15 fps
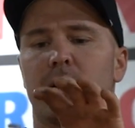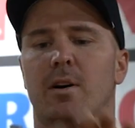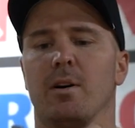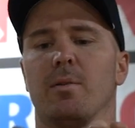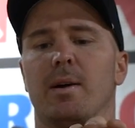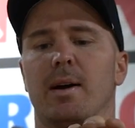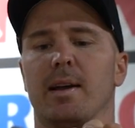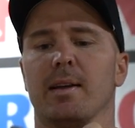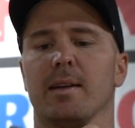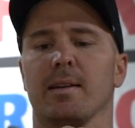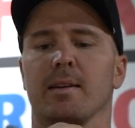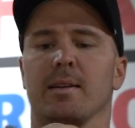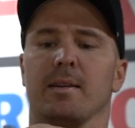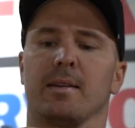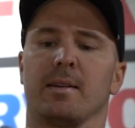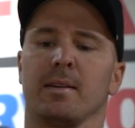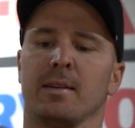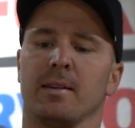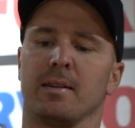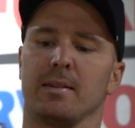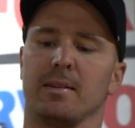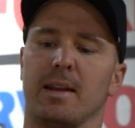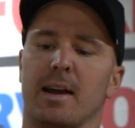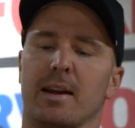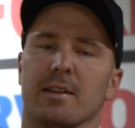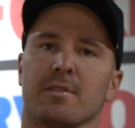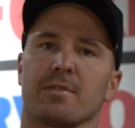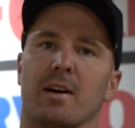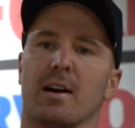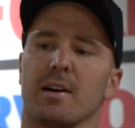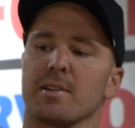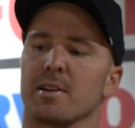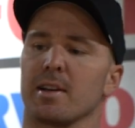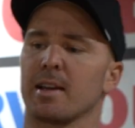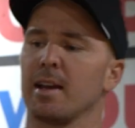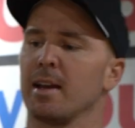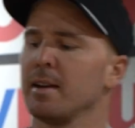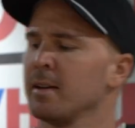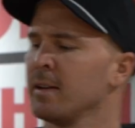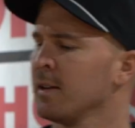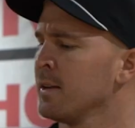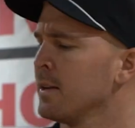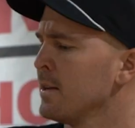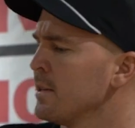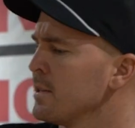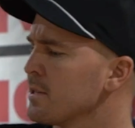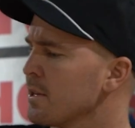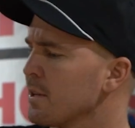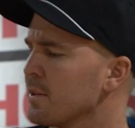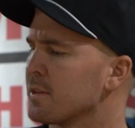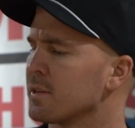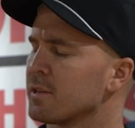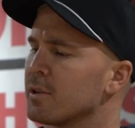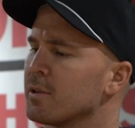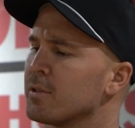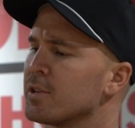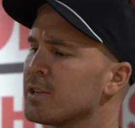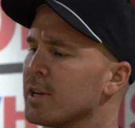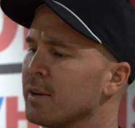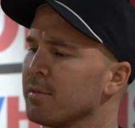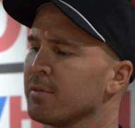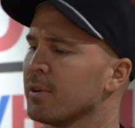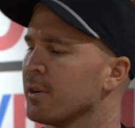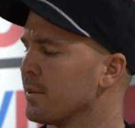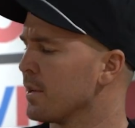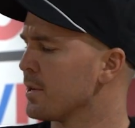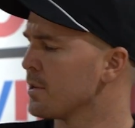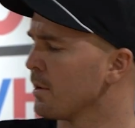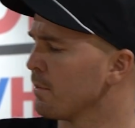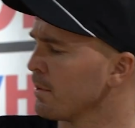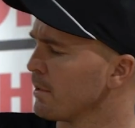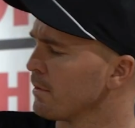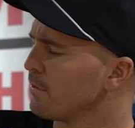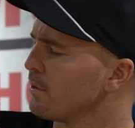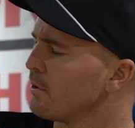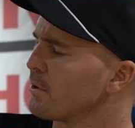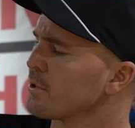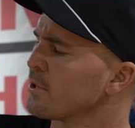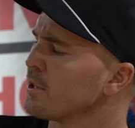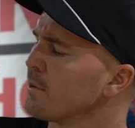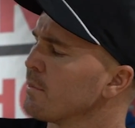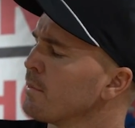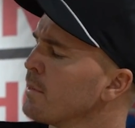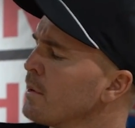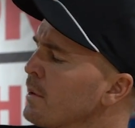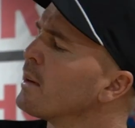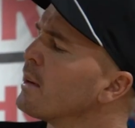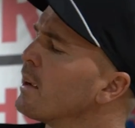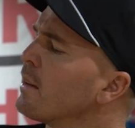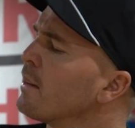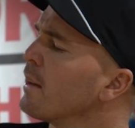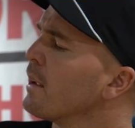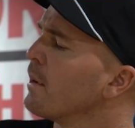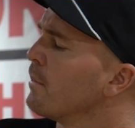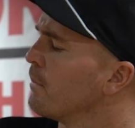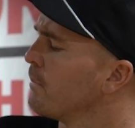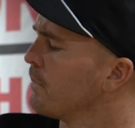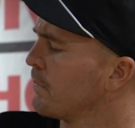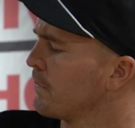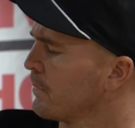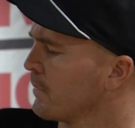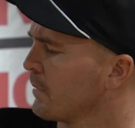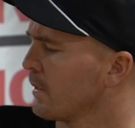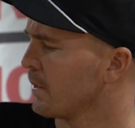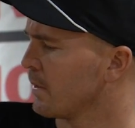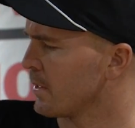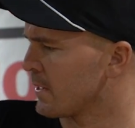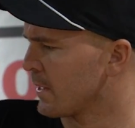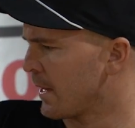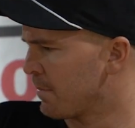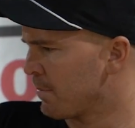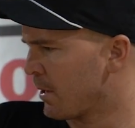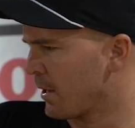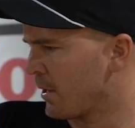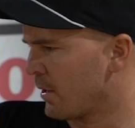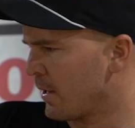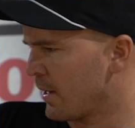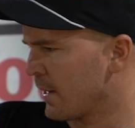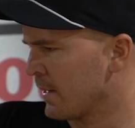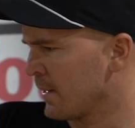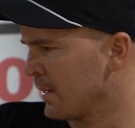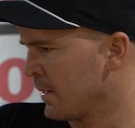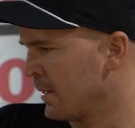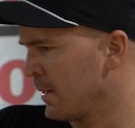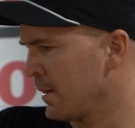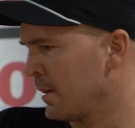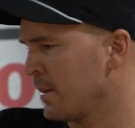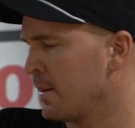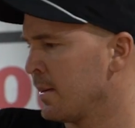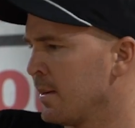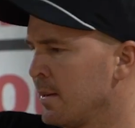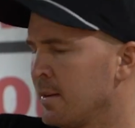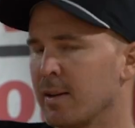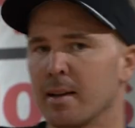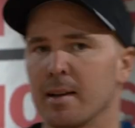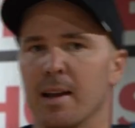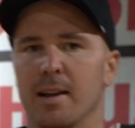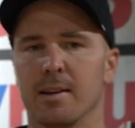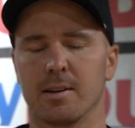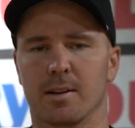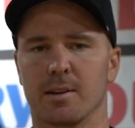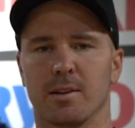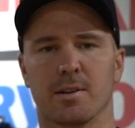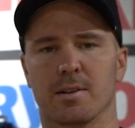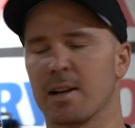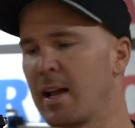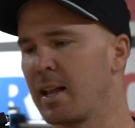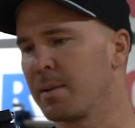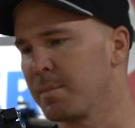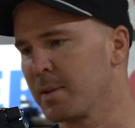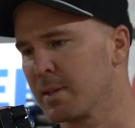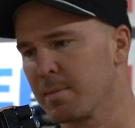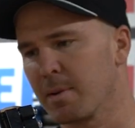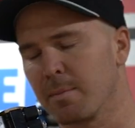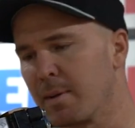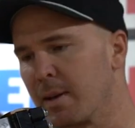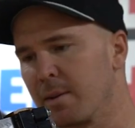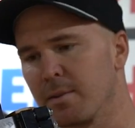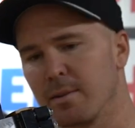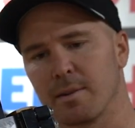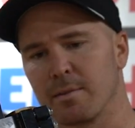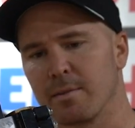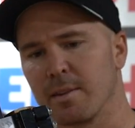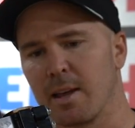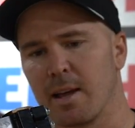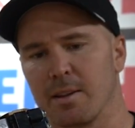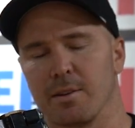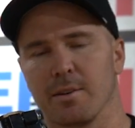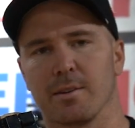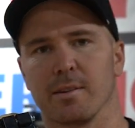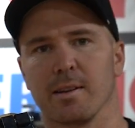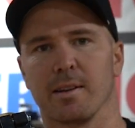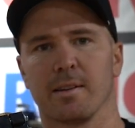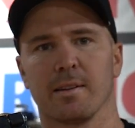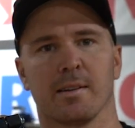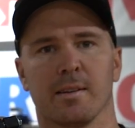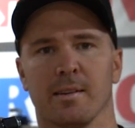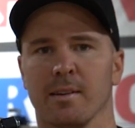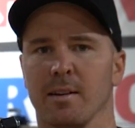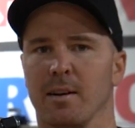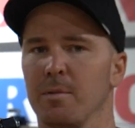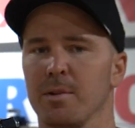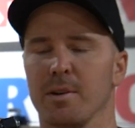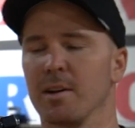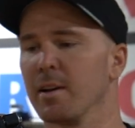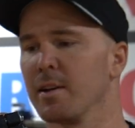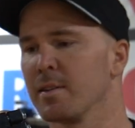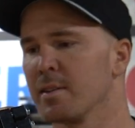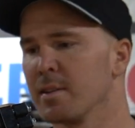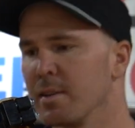whole way down as far as I can. So there's a little chamfer on the top of the fork tube. Get them the same by eye. Again, you can use calipers, but I've been doing it for that long that I wouldn't notice the